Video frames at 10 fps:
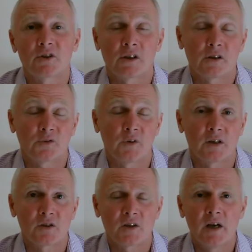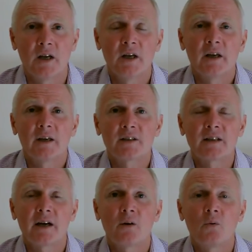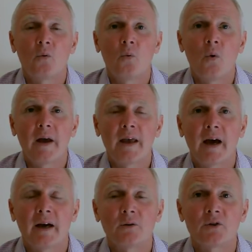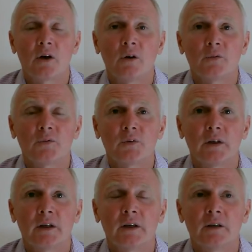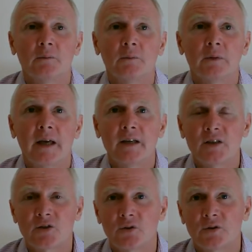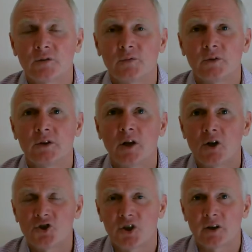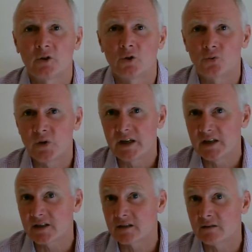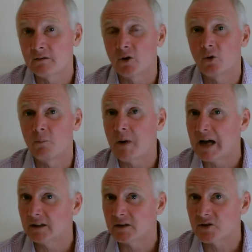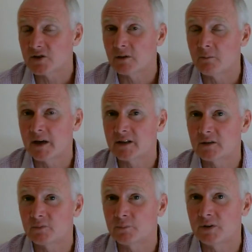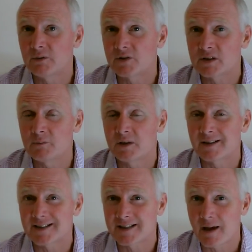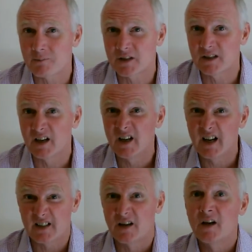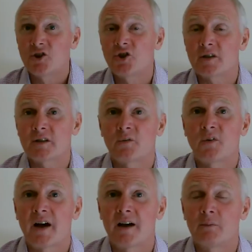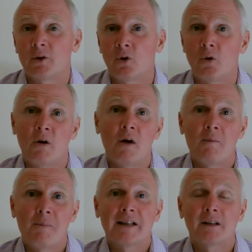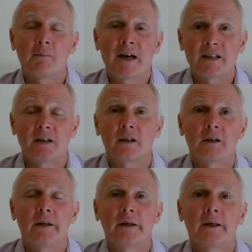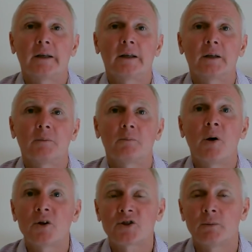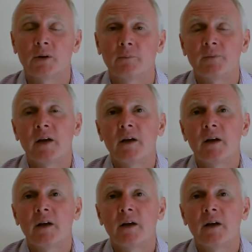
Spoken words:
slush funds is now way out of any sort of logic or reason or balance that might have previously been accepted as justifiable or mathematically possible.